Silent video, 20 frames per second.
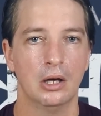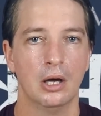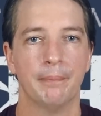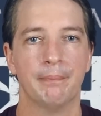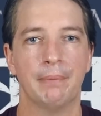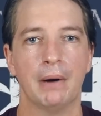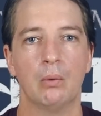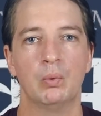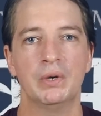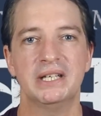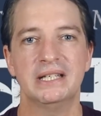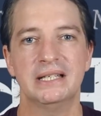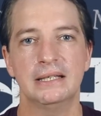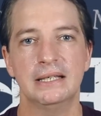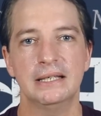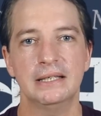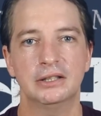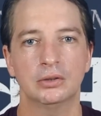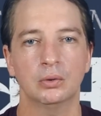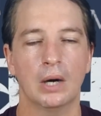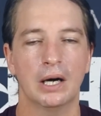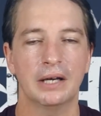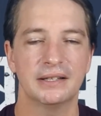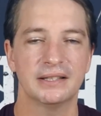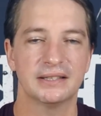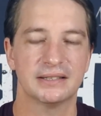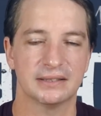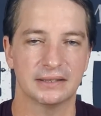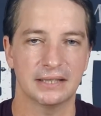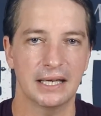But we need to
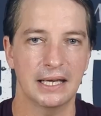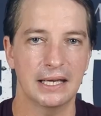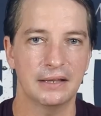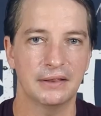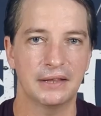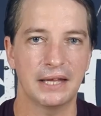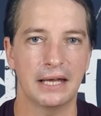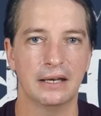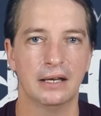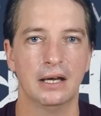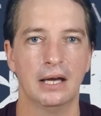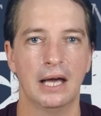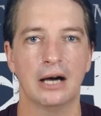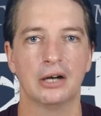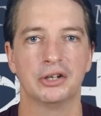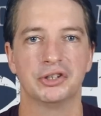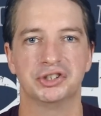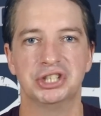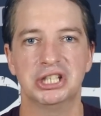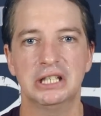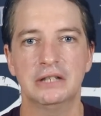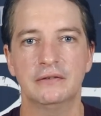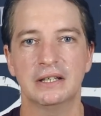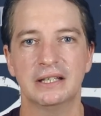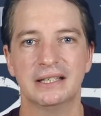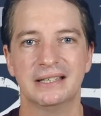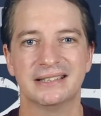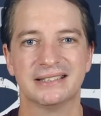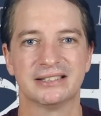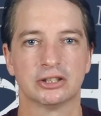understand that our jiva
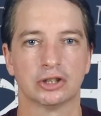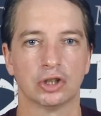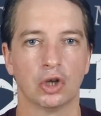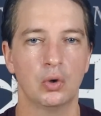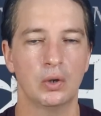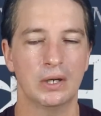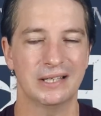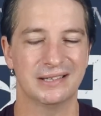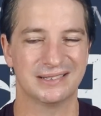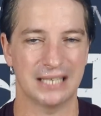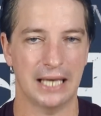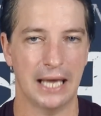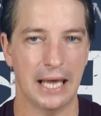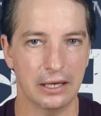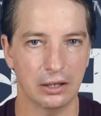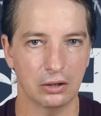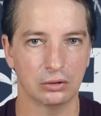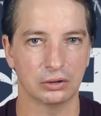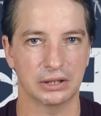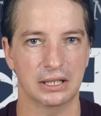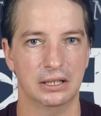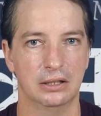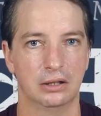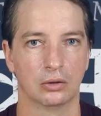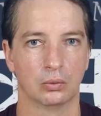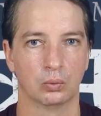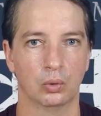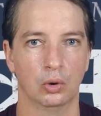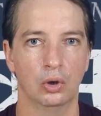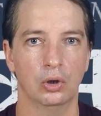is so entangled in
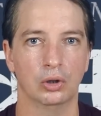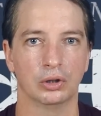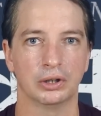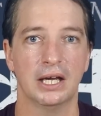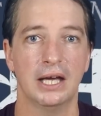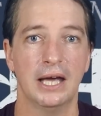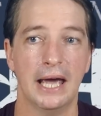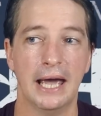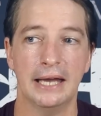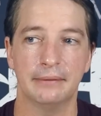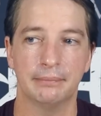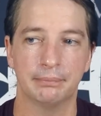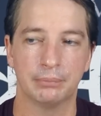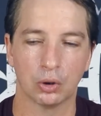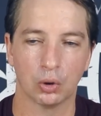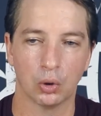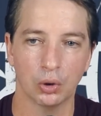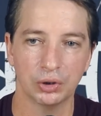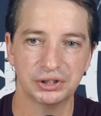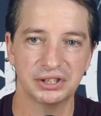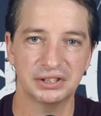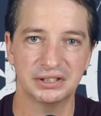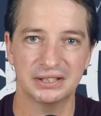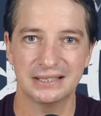the world. And because it's